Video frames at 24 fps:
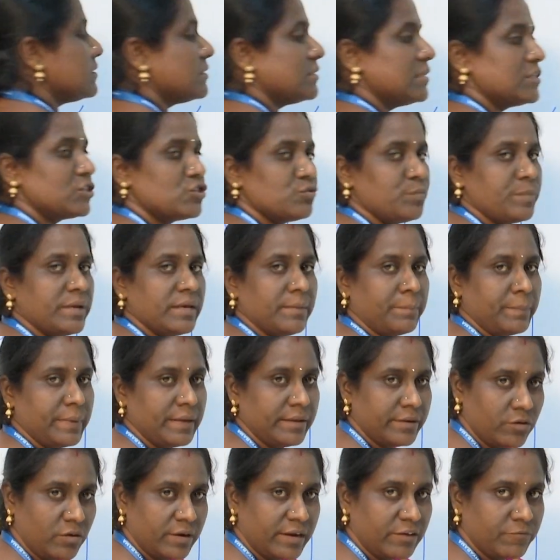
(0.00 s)
is said to be a
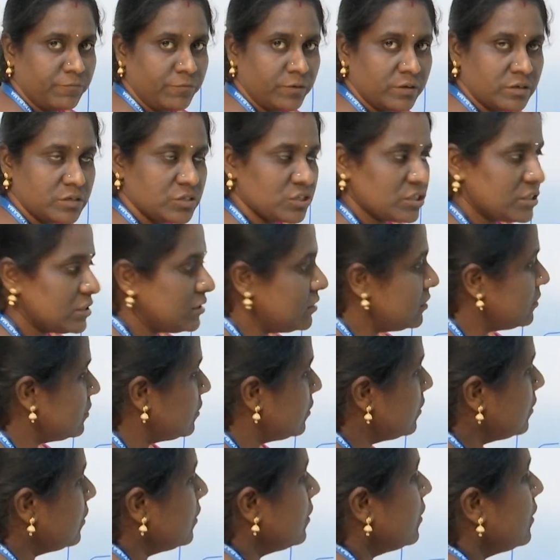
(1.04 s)
periodic function
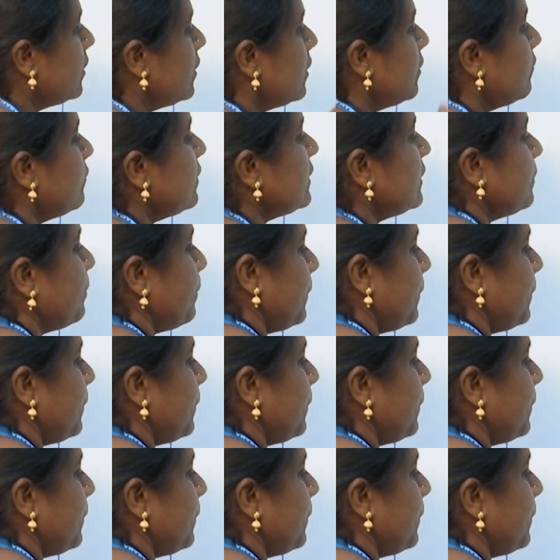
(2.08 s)
with